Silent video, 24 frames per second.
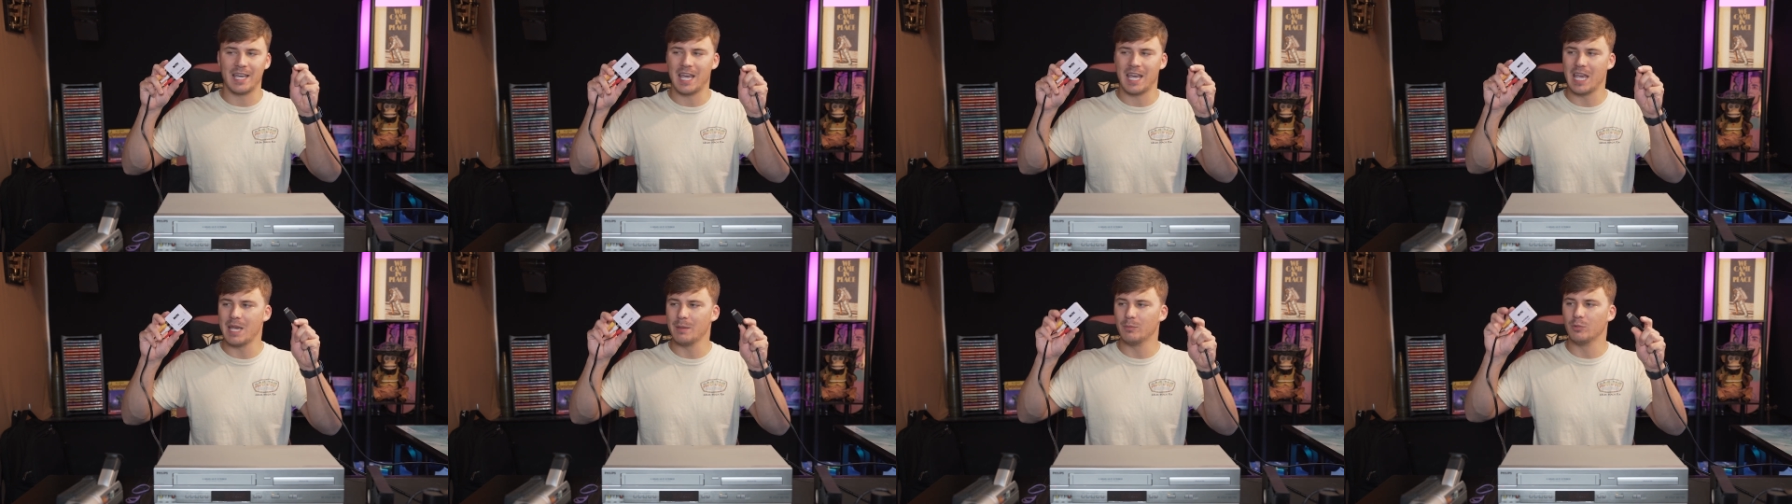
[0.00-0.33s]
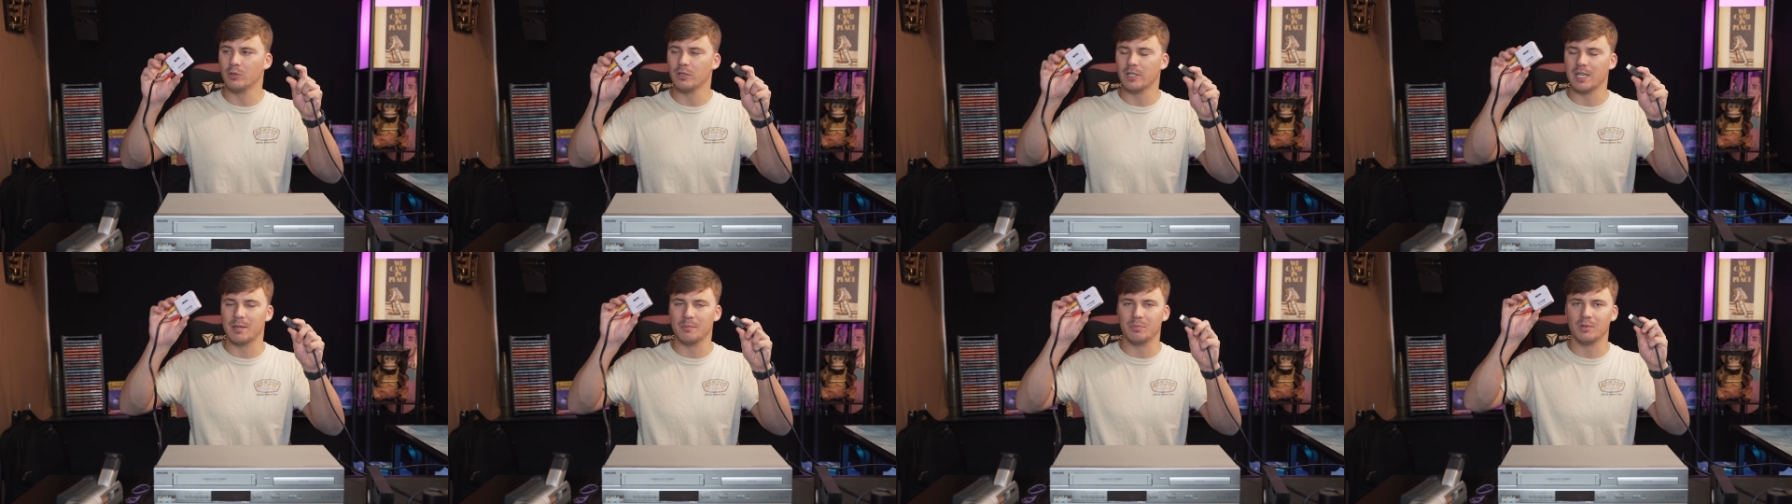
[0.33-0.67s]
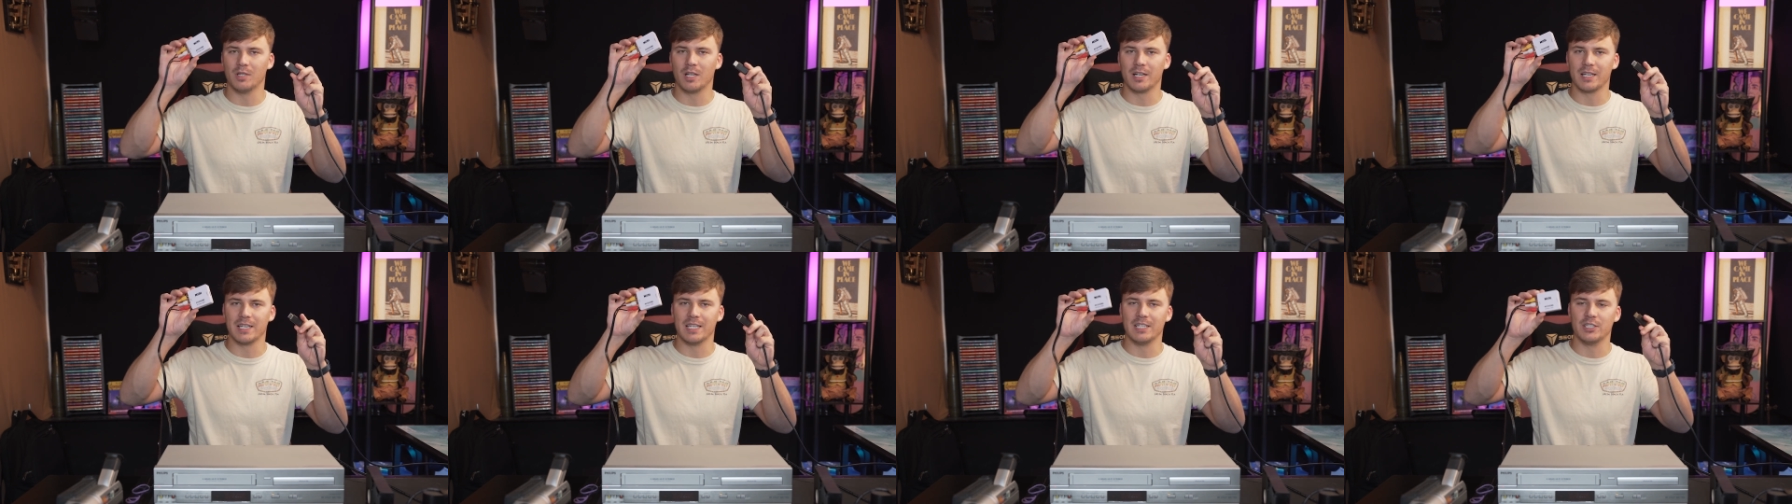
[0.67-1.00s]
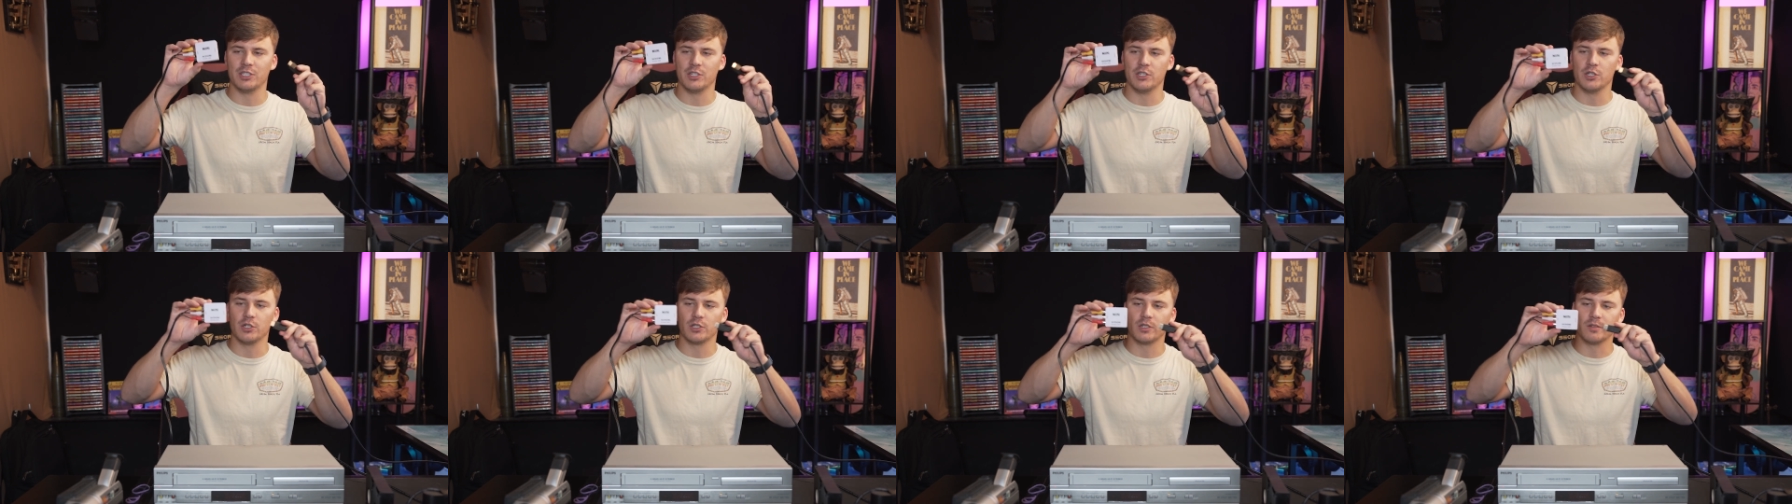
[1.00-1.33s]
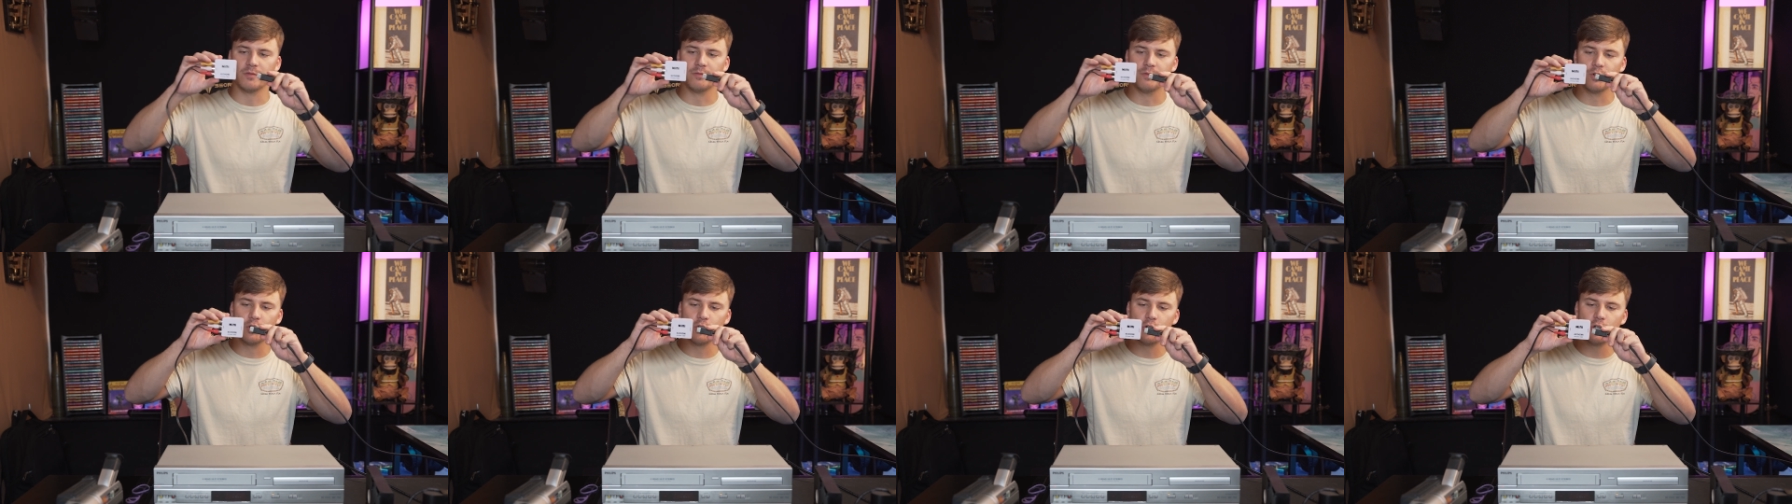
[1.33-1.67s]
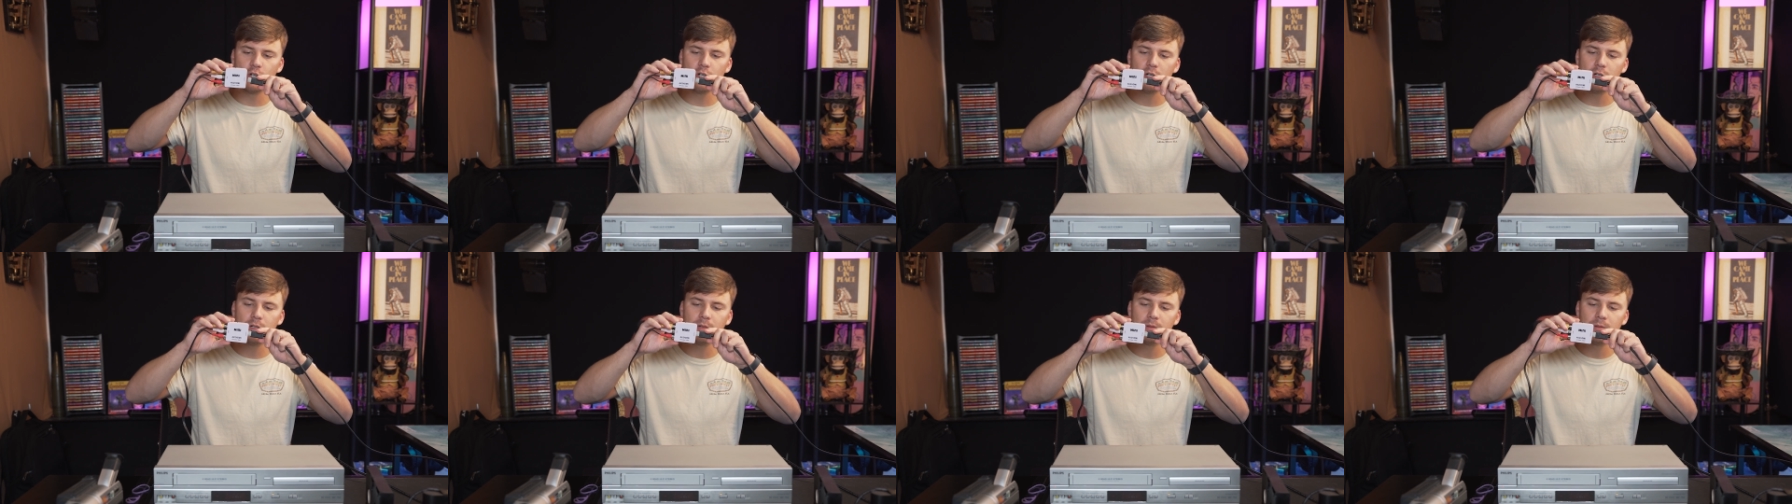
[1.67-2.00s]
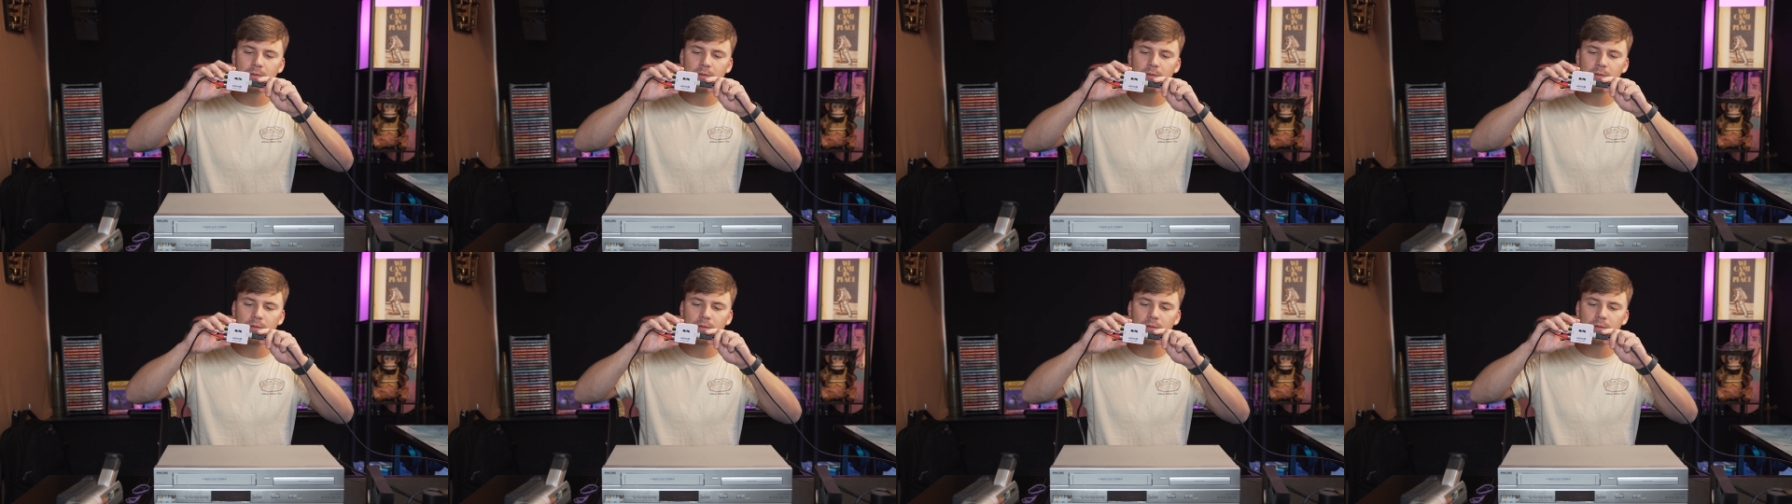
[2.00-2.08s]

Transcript: cable and plug it into your converter